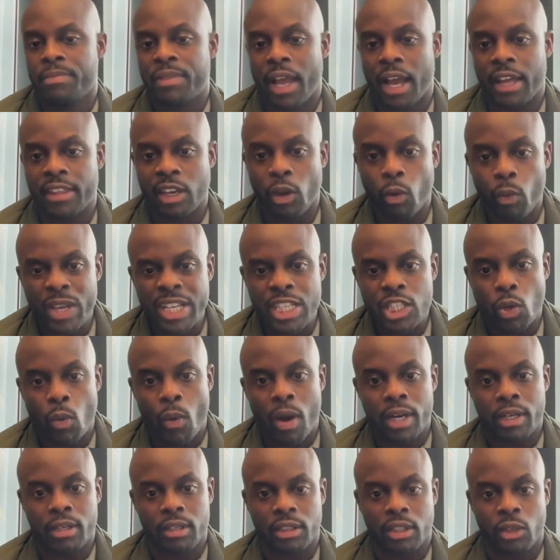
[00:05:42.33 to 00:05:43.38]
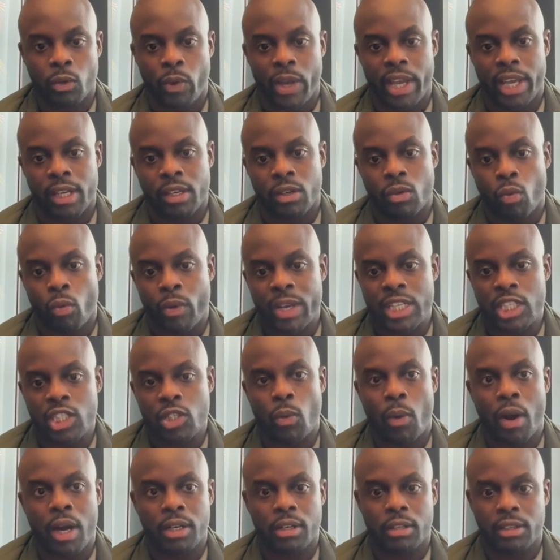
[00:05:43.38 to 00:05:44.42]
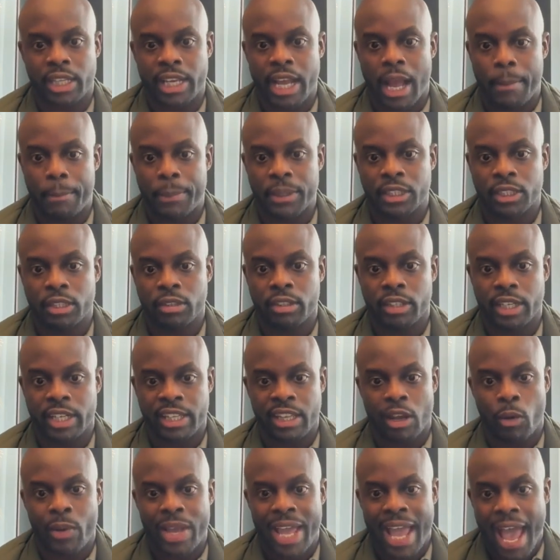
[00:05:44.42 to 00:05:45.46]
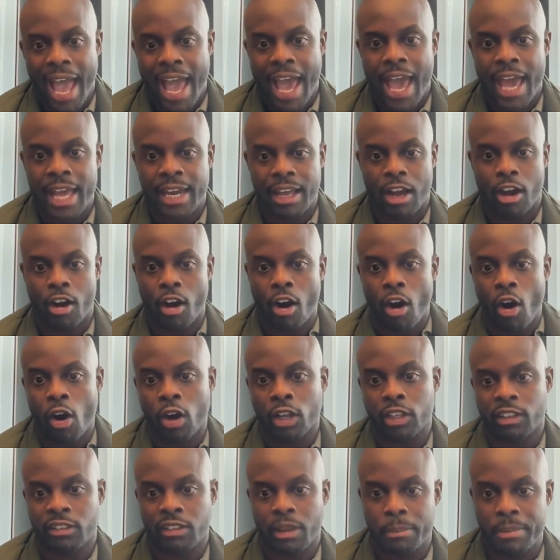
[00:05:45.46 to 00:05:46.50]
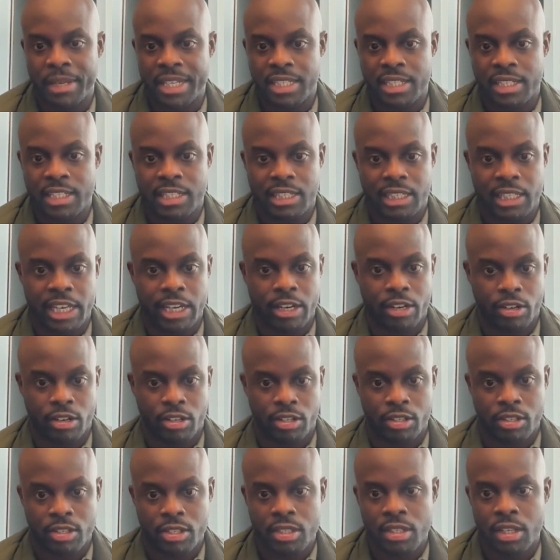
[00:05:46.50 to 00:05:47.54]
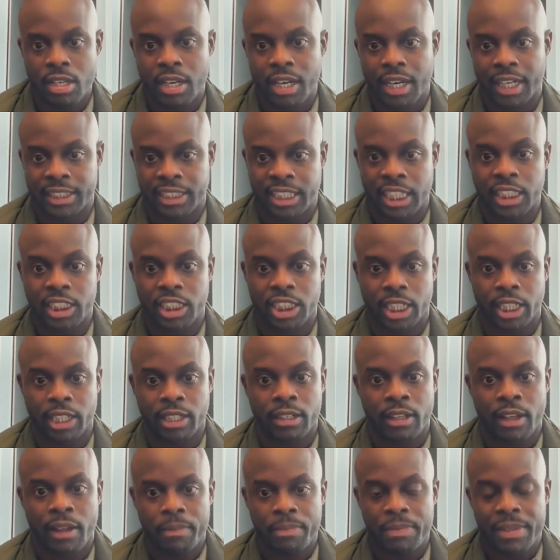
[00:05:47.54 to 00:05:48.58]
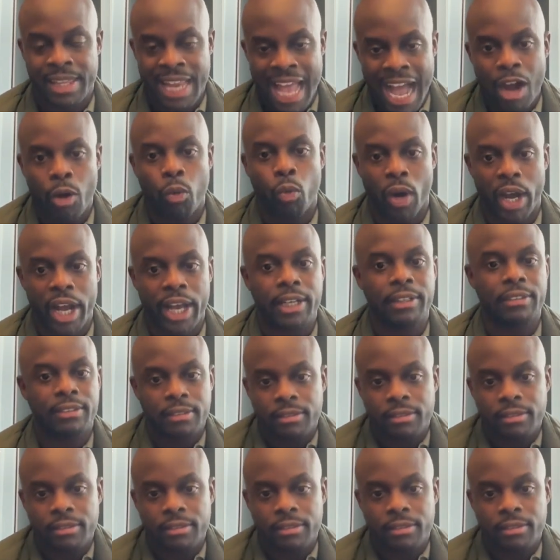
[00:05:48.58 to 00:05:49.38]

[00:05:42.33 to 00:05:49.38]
I think we squandered the win. We squandered the opportunity that we had all of the business leaders' attention. Now what?